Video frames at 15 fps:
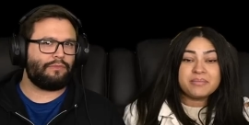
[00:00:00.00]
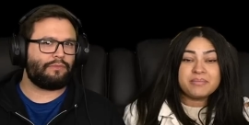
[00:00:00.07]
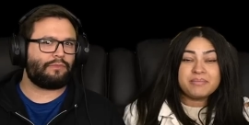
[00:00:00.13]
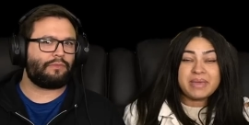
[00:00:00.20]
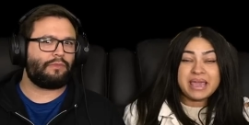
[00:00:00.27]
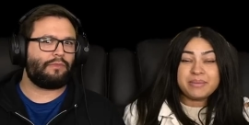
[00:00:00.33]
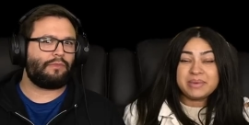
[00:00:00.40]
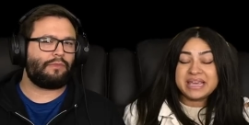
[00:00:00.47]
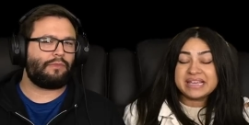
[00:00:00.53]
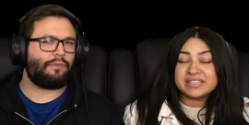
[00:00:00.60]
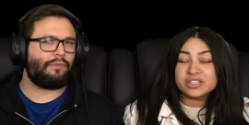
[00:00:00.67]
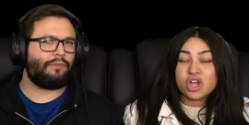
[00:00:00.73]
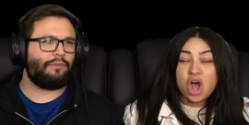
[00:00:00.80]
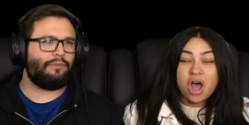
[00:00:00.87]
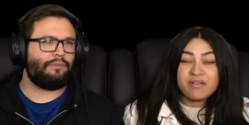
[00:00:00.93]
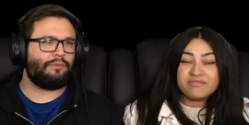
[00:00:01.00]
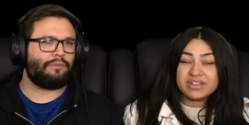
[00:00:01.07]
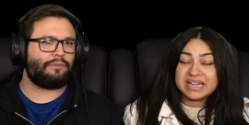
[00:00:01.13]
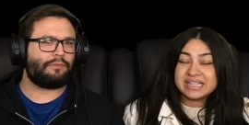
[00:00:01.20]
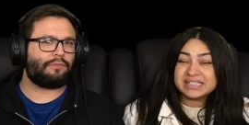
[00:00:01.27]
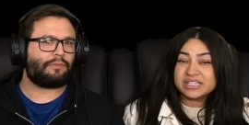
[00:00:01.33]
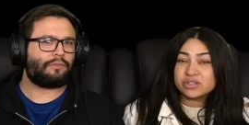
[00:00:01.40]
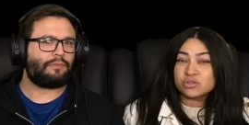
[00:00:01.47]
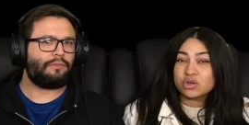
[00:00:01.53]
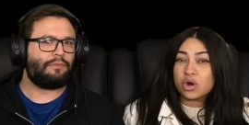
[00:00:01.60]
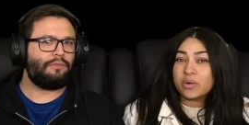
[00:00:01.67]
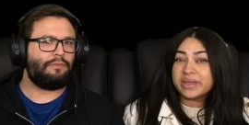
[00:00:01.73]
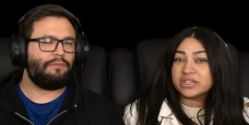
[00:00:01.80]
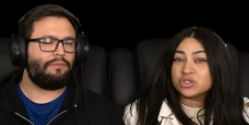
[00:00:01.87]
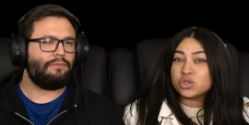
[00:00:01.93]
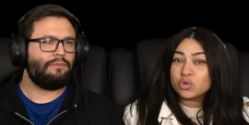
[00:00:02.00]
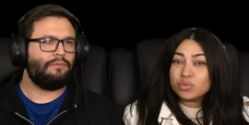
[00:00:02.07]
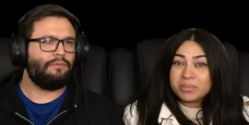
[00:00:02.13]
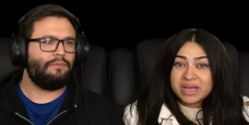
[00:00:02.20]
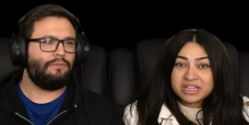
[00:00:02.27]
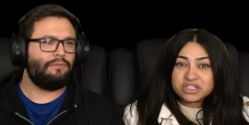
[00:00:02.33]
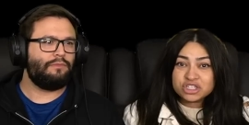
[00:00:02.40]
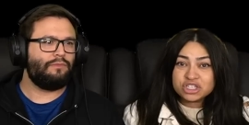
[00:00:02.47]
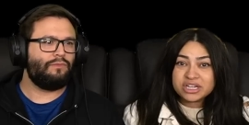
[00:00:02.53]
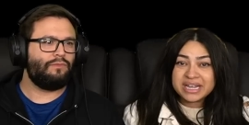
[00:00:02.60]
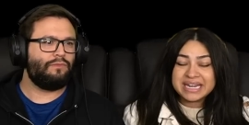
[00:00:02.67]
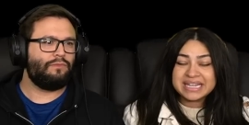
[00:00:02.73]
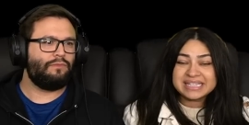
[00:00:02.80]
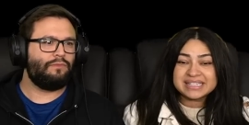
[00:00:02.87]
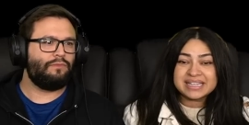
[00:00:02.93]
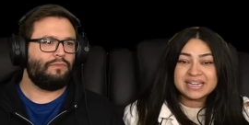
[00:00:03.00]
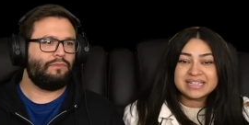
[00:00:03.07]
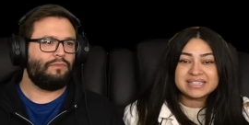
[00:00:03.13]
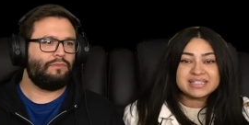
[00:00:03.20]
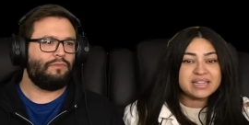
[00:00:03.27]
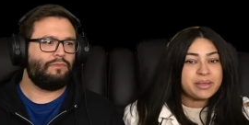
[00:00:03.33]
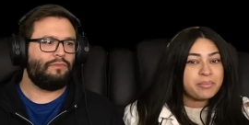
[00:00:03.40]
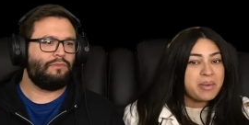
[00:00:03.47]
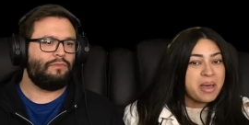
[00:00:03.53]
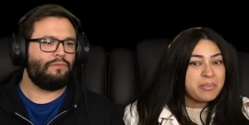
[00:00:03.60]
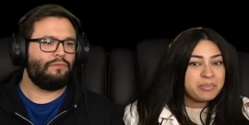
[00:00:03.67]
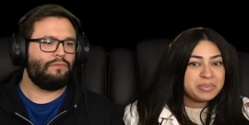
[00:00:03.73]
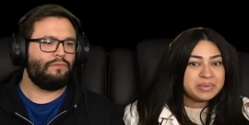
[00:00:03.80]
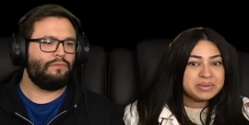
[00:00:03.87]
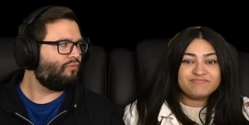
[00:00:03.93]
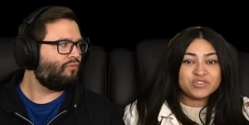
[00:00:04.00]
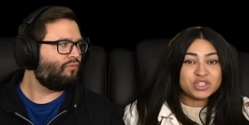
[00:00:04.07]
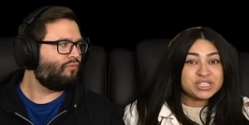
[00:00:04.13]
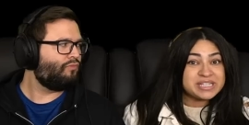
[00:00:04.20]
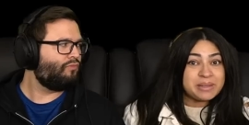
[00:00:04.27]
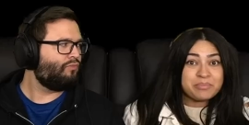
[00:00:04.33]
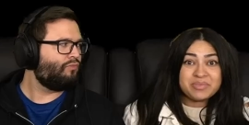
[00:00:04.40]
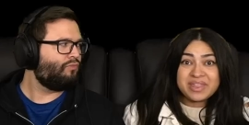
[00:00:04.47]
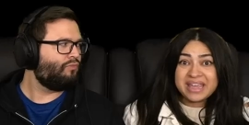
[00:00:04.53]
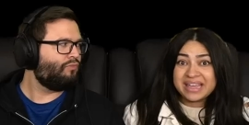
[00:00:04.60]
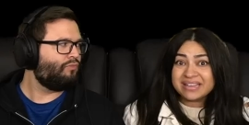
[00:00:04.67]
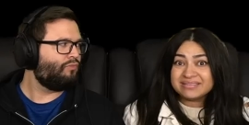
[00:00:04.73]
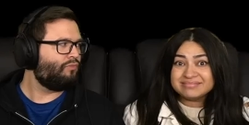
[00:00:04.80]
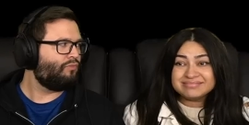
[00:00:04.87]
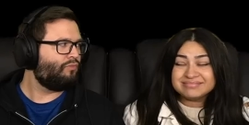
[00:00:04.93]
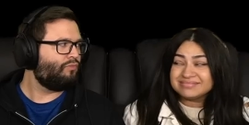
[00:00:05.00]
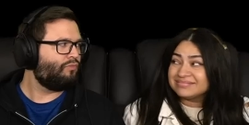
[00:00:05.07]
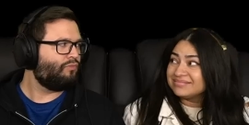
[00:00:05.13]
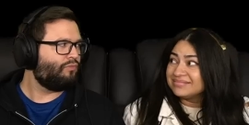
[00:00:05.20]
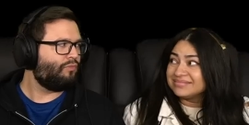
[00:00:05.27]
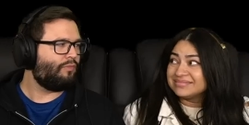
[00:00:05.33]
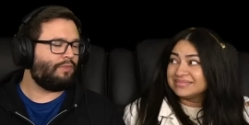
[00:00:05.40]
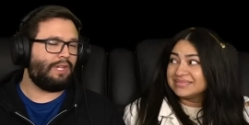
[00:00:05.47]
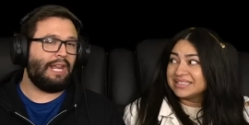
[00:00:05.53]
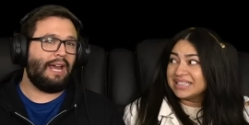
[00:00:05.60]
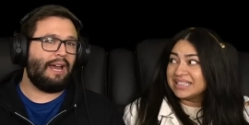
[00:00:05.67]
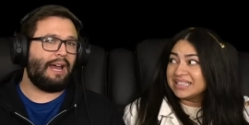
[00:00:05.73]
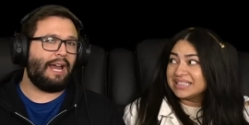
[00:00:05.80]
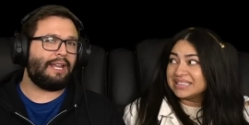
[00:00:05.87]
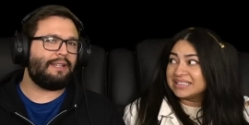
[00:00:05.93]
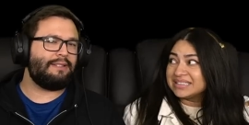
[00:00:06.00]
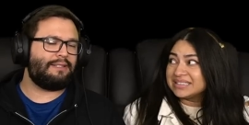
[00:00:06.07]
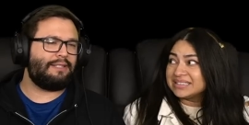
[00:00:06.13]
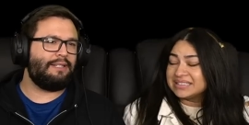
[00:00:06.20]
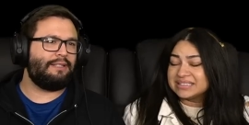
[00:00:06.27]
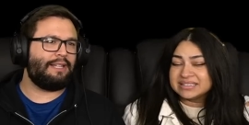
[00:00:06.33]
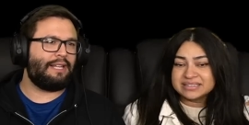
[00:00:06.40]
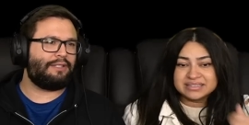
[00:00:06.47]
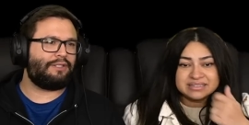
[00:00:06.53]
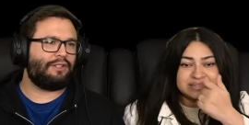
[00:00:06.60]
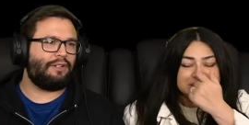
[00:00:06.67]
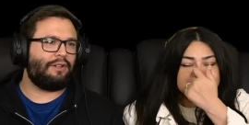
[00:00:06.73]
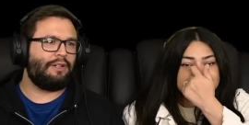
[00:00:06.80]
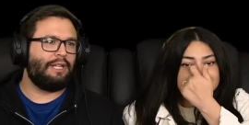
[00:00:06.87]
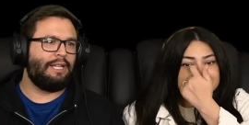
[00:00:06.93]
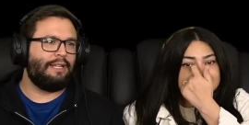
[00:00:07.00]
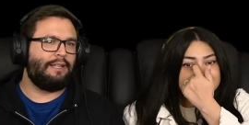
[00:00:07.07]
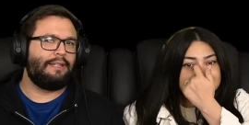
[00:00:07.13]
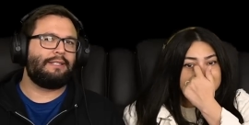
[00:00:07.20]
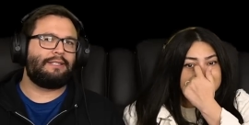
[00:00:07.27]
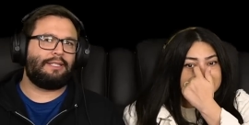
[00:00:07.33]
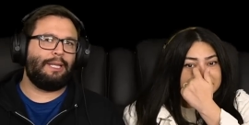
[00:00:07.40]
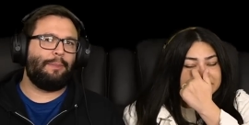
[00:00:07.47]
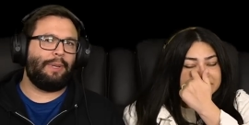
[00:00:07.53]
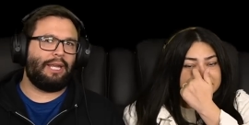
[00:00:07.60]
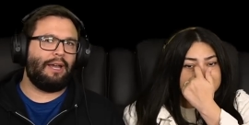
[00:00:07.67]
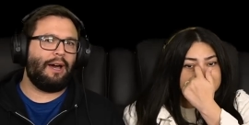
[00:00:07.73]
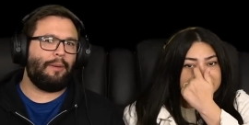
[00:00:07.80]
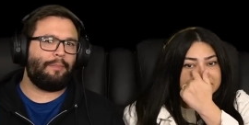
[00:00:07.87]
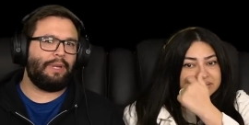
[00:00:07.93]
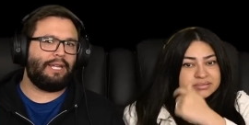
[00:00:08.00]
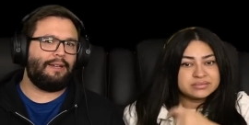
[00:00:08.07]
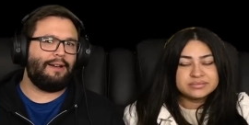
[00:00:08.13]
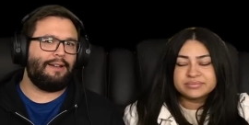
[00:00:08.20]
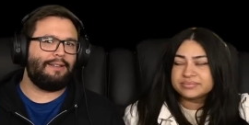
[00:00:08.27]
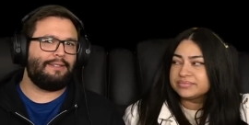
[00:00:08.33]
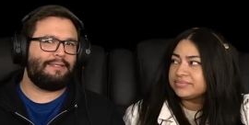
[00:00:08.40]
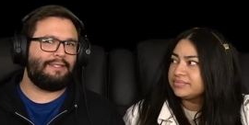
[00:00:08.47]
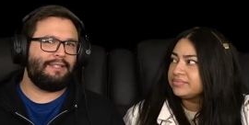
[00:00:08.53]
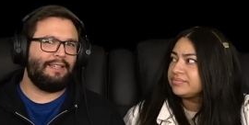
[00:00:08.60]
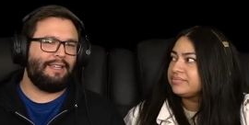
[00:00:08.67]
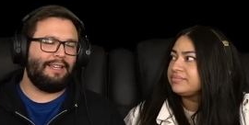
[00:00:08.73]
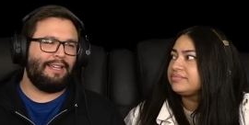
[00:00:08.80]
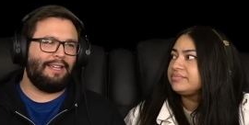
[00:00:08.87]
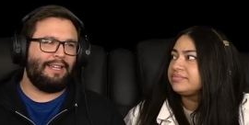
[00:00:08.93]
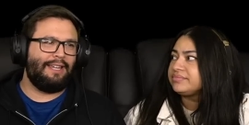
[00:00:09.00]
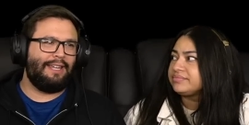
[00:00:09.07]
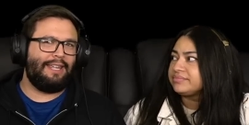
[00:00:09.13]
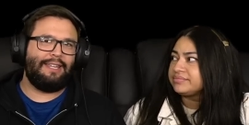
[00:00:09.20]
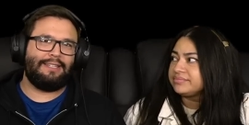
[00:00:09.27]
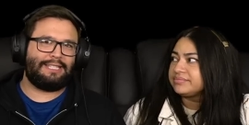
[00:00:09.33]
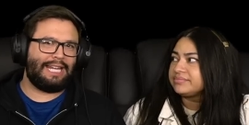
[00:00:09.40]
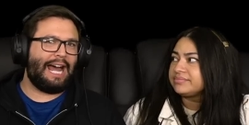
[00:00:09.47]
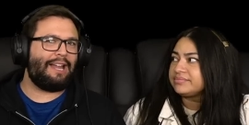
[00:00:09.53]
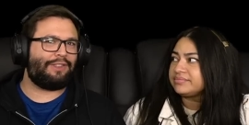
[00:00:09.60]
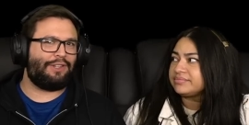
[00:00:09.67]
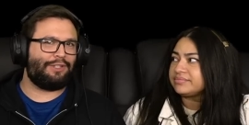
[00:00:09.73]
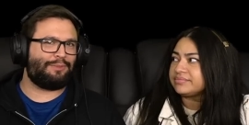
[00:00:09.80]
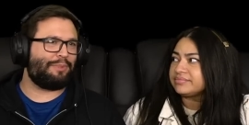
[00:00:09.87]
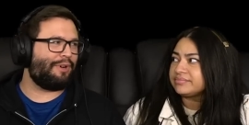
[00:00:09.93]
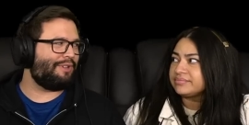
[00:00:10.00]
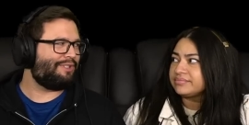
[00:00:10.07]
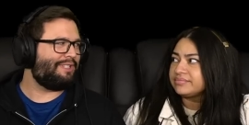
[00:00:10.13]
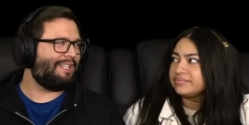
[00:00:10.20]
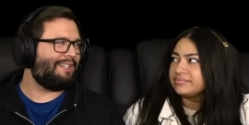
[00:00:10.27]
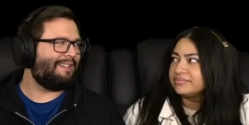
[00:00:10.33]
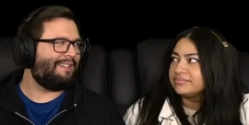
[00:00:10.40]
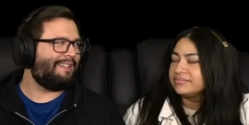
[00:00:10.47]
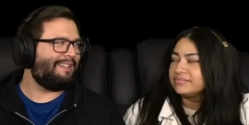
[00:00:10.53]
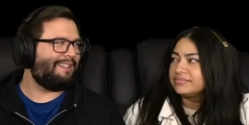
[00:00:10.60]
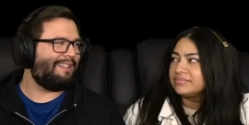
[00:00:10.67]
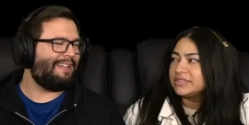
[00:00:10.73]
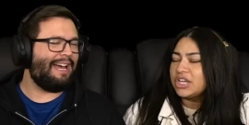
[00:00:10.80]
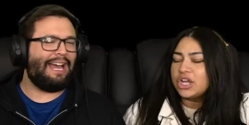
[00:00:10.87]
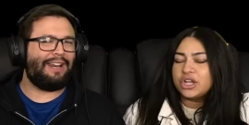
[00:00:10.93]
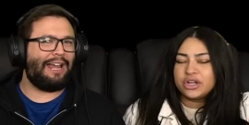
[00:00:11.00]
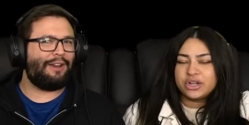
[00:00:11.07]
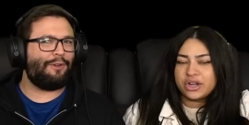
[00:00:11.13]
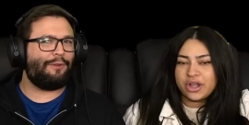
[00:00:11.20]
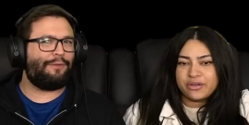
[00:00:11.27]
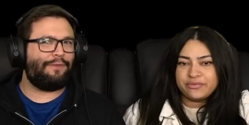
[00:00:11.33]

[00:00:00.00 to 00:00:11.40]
Speaker 1: maybe his confidence is growing too much and he's going to slip up for something.
Speaker 2: Yeah, I could see Lester slipping up because he is not this person. I, I
Speaker 1: don't no.